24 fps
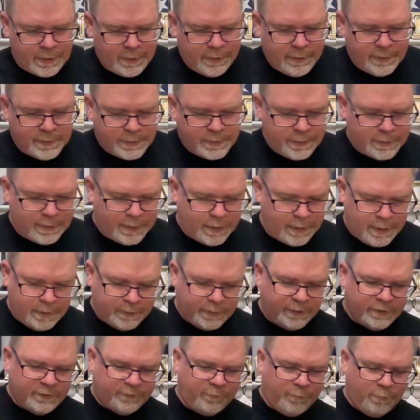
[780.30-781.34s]
this on
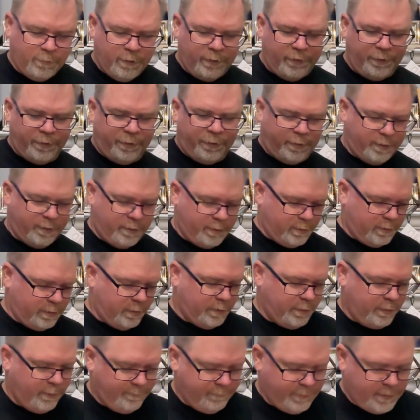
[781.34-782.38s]
August 4th
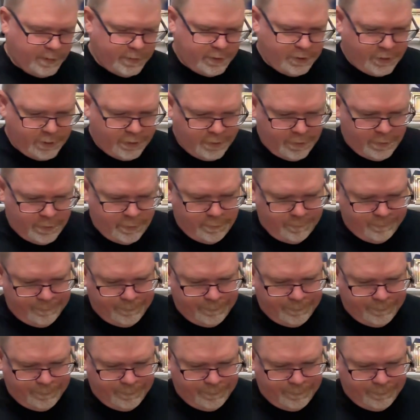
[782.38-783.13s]
of this year,